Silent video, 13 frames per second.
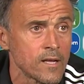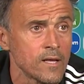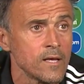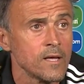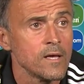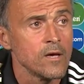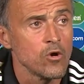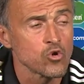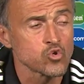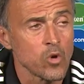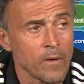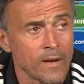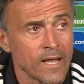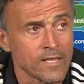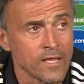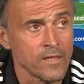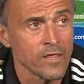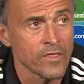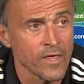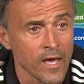that motivation
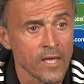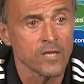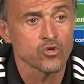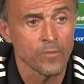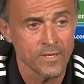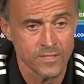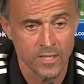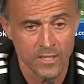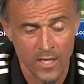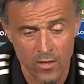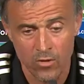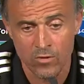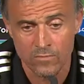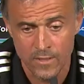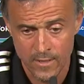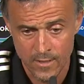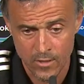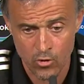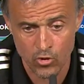that you need for these games